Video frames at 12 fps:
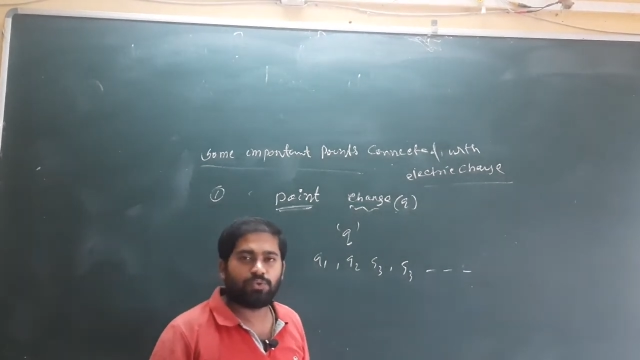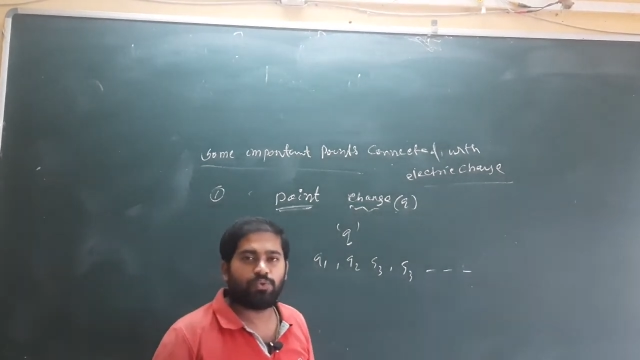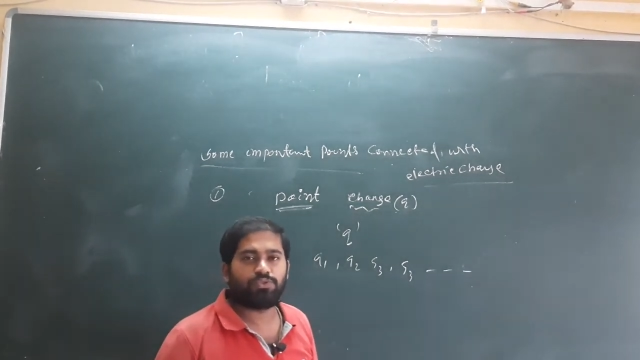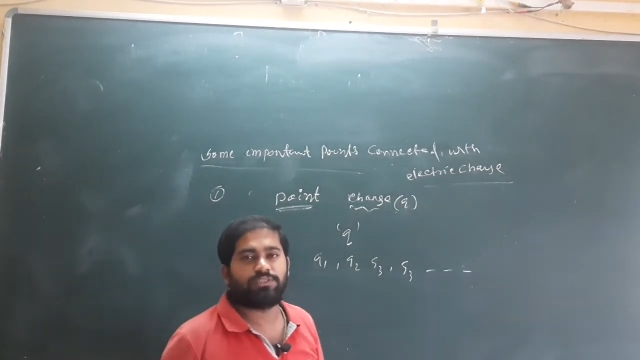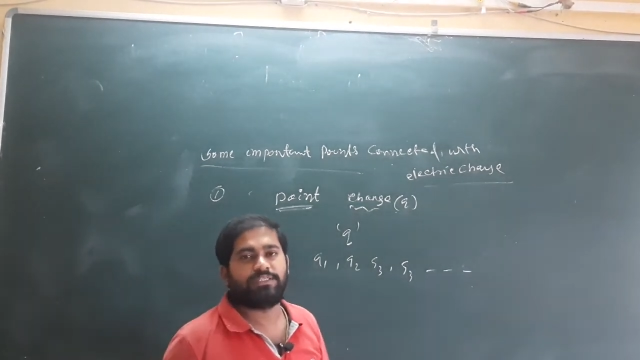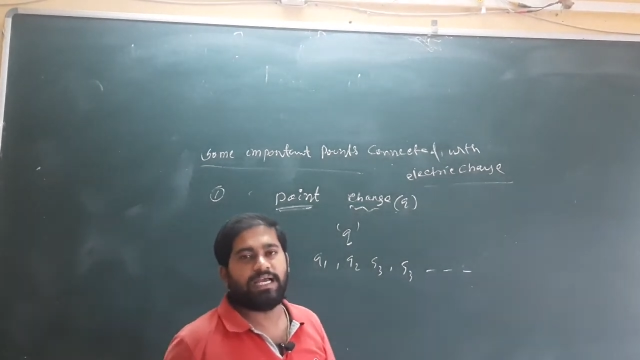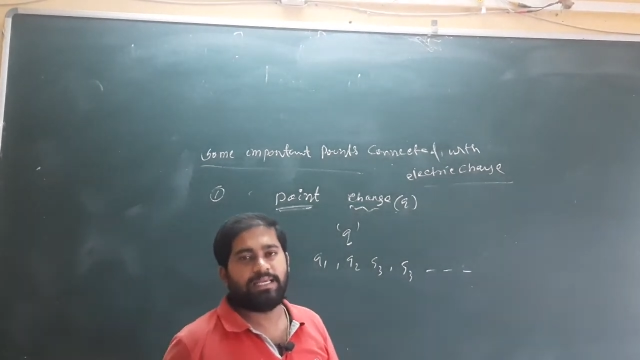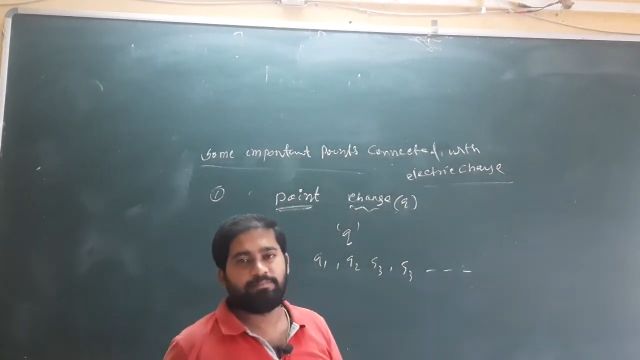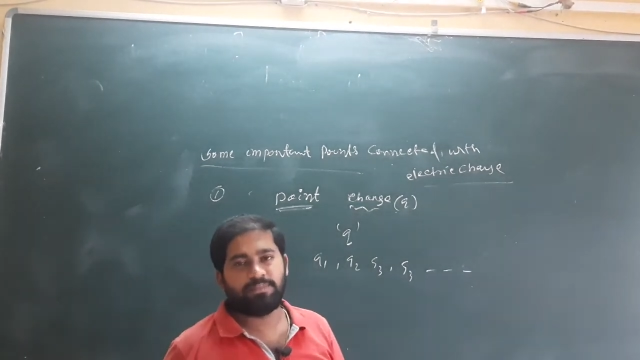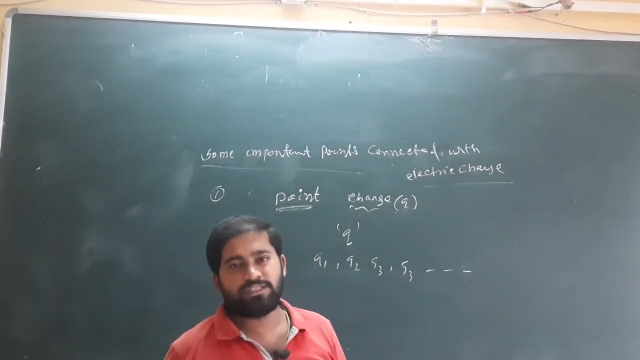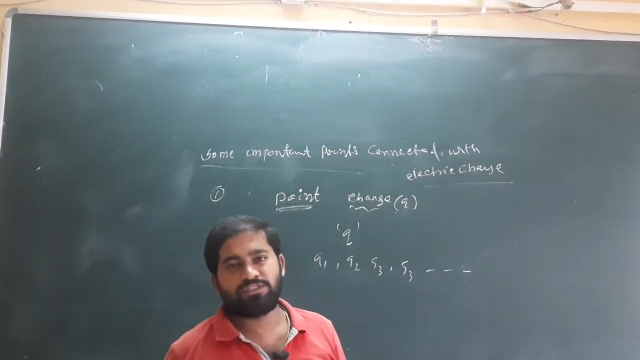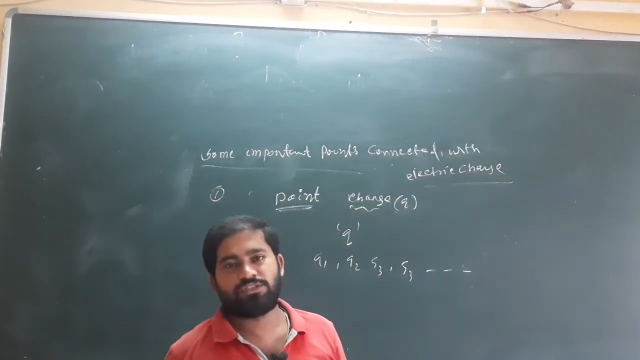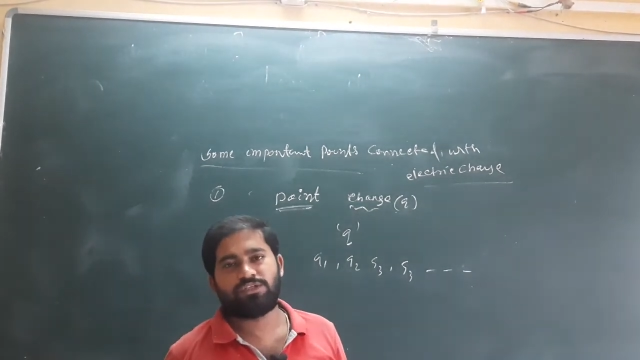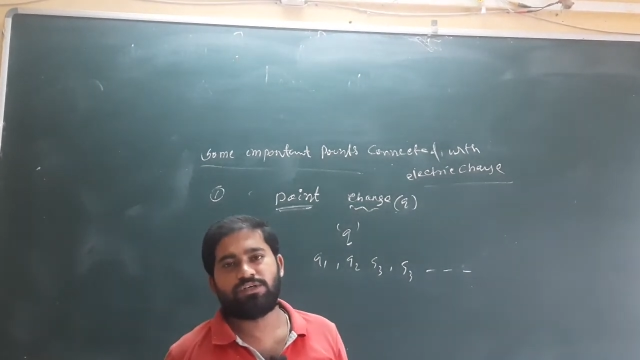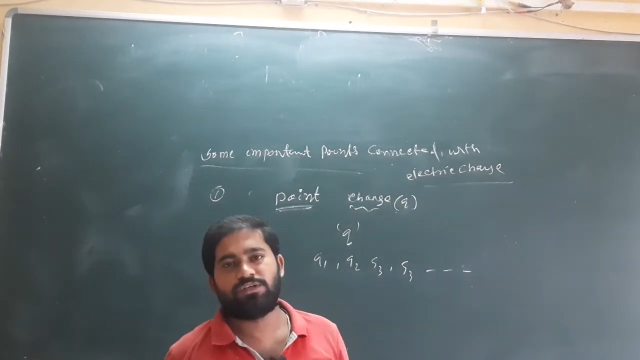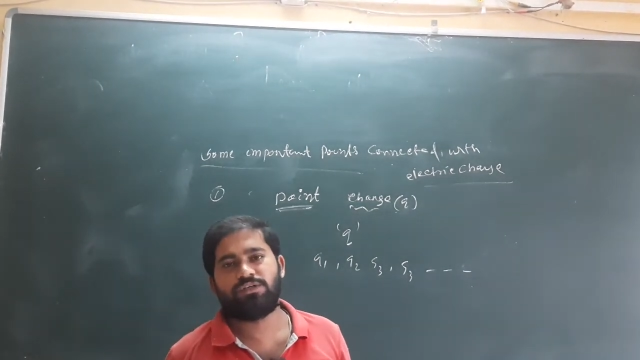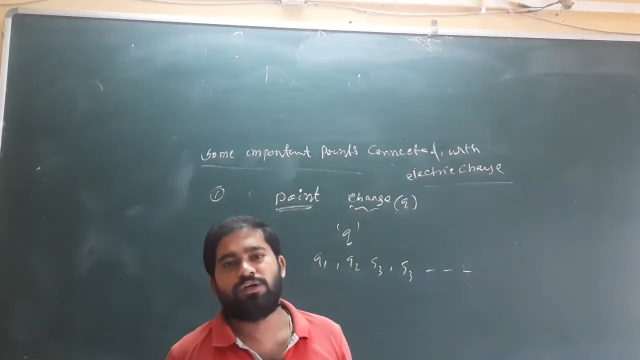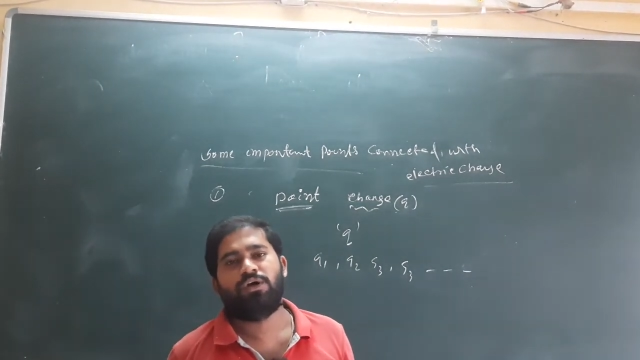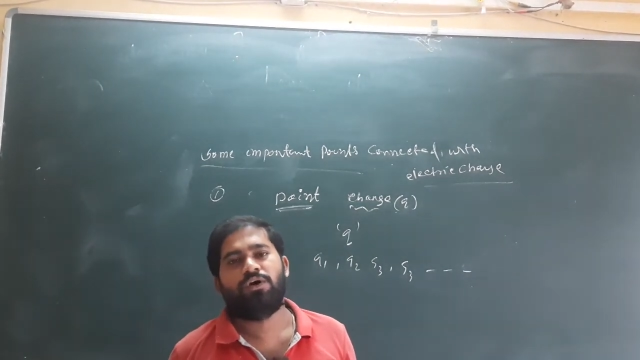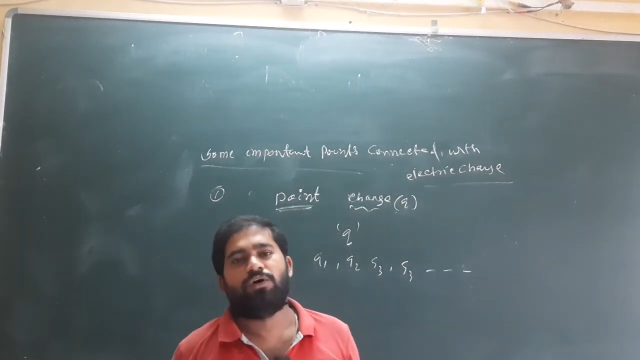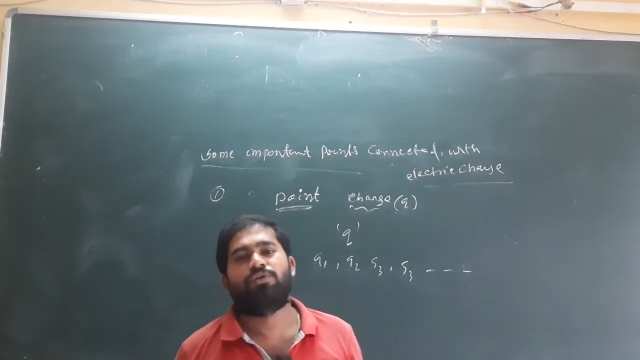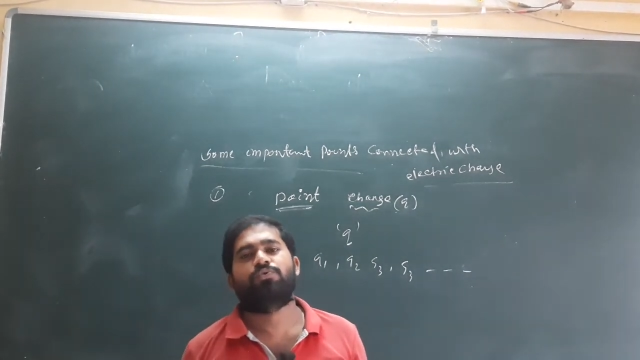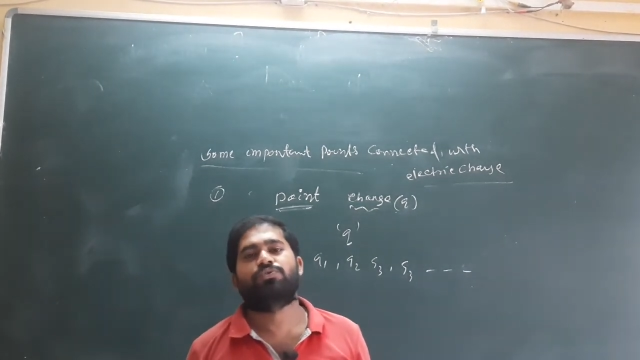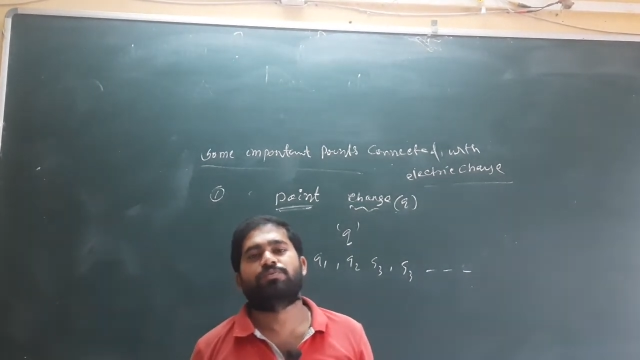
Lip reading: whose dimension or whose